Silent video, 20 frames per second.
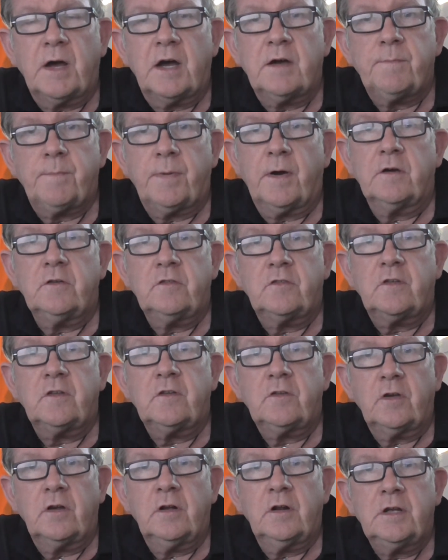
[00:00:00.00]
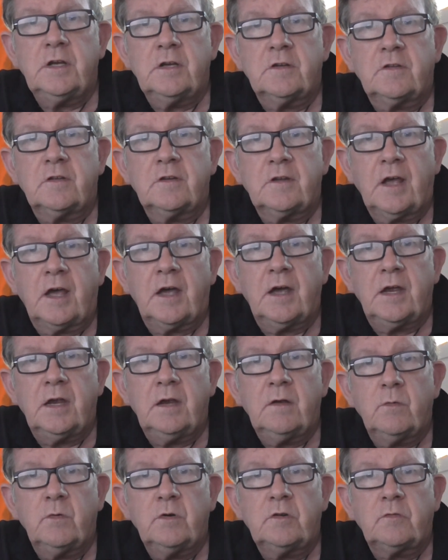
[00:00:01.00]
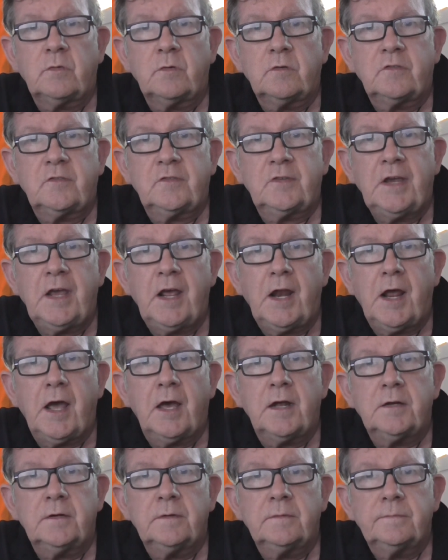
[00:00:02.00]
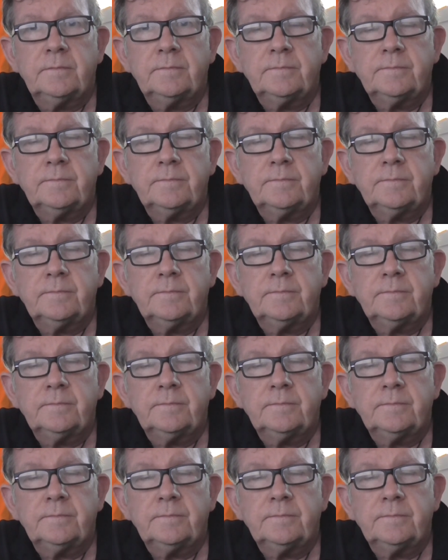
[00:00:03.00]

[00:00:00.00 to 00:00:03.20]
I posted earlier today, which was CNN,